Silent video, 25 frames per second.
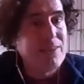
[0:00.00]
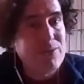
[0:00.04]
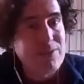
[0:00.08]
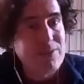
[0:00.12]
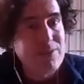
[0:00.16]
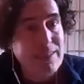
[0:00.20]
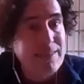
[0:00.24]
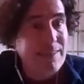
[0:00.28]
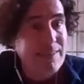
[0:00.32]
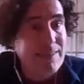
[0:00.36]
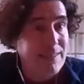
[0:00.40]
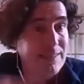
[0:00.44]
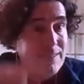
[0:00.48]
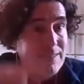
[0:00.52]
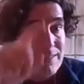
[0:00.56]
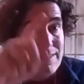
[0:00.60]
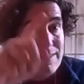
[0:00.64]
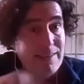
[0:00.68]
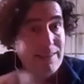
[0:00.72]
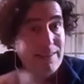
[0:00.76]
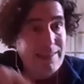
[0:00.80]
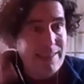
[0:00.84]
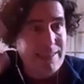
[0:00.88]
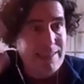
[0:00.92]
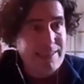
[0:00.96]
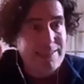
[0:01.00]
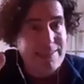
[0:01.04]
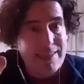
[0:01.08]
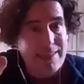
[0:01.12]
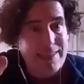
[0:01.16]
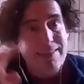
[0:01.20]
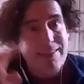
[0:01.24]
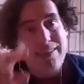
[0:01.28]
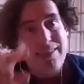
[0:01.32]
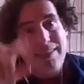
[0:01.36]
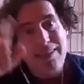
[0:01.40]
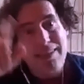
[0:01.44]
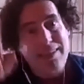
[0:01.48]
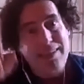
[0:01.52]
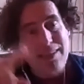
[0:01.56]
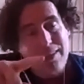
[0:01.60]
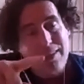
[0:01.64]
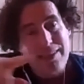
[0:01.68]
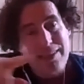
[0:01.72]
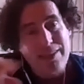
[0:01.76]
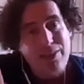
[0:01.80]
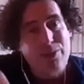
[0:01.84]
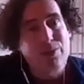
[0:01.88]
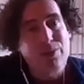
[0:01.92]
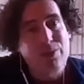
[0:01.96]
you see the ticks and
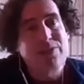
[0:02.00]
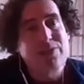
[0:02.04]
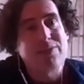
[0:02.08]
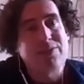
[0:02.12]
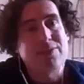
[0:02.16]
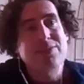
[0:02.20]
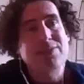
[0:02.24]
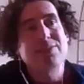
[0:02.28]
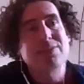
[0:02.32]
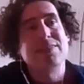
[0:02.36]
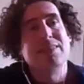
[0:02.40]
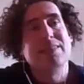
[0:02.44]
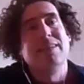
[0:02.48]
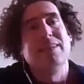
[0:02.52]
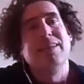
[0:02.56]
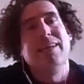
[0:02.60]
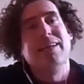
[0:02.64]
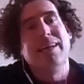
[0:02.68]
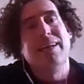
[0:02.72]
the crosses.